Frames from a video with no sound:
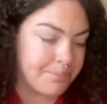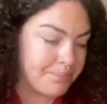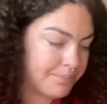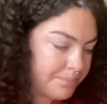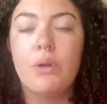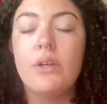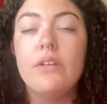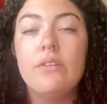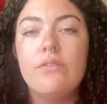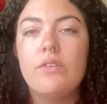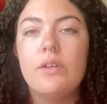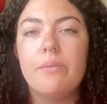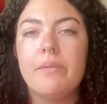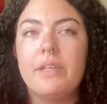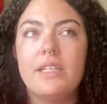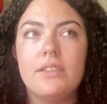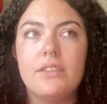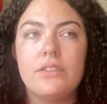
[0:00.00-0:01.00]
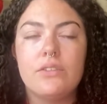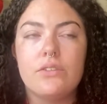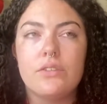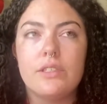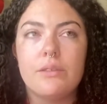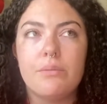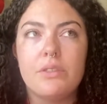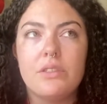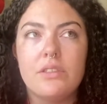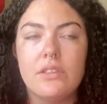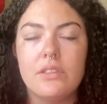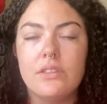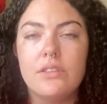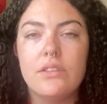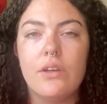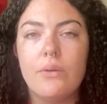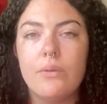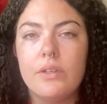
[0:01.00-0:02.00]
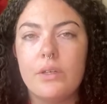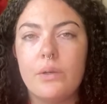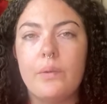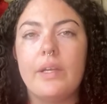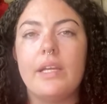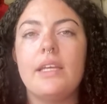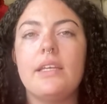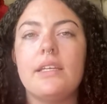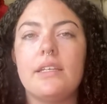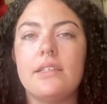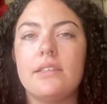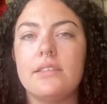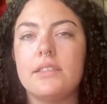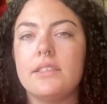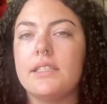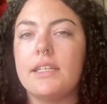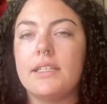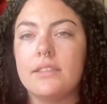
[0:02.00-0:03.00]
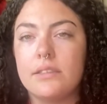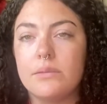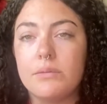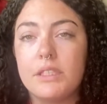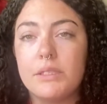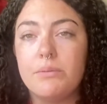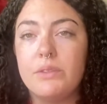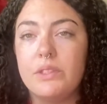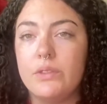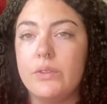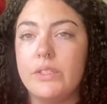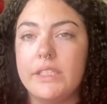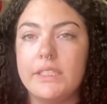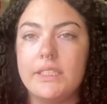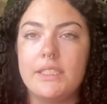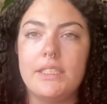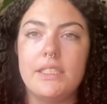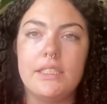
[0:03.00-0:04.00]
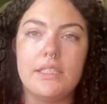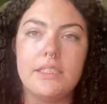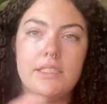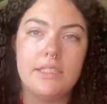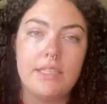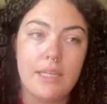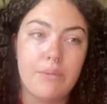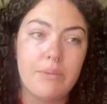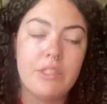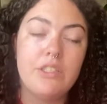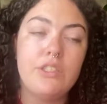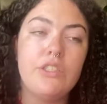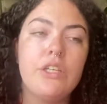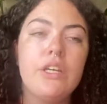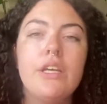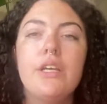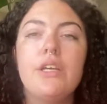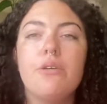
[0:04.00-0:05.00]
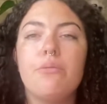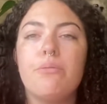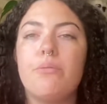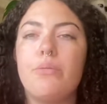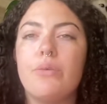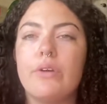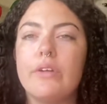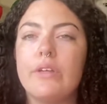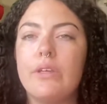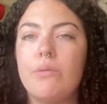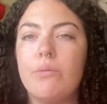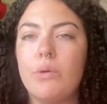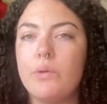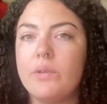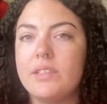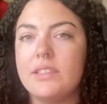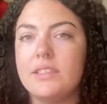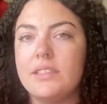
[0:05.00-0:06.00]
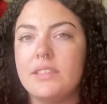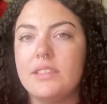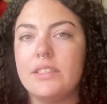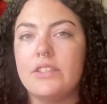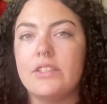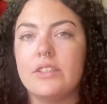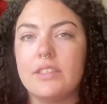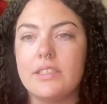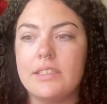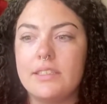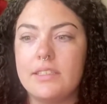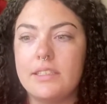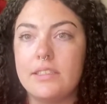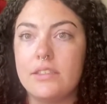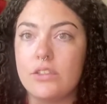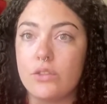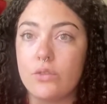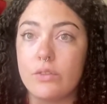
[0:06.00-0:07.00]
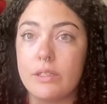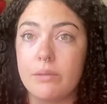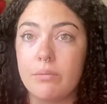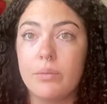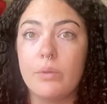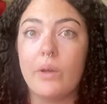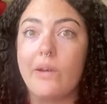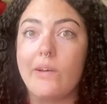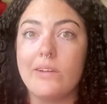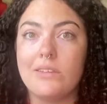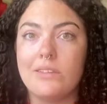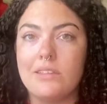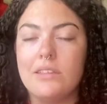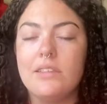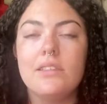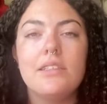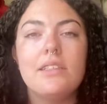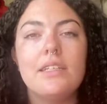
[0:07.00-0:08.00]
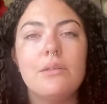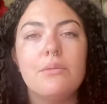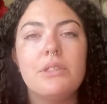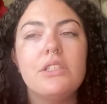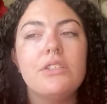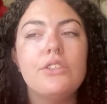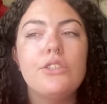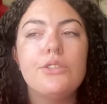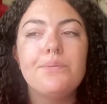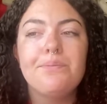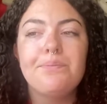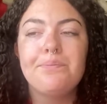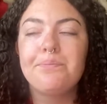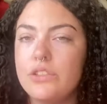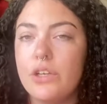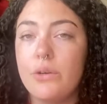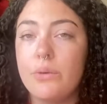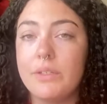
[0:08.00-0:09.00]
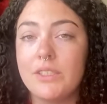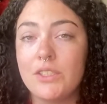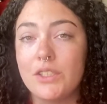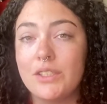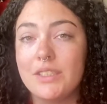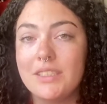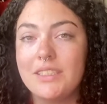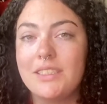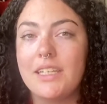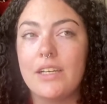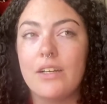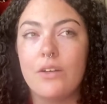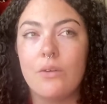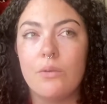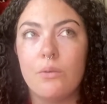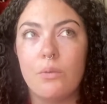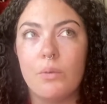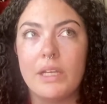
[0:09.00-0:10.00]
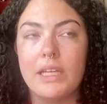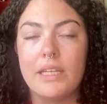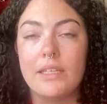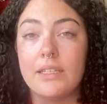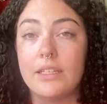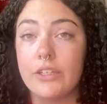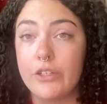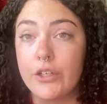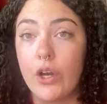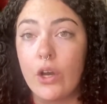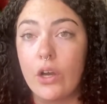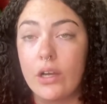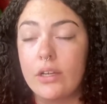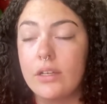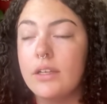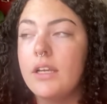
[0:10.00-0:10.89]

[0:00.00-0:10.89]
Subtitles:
Part of what makes thrips so annoying is that sometimes you can see the damage, but you won't necessarily see the thrip causing the damage. So it's hard to tell when they're gone.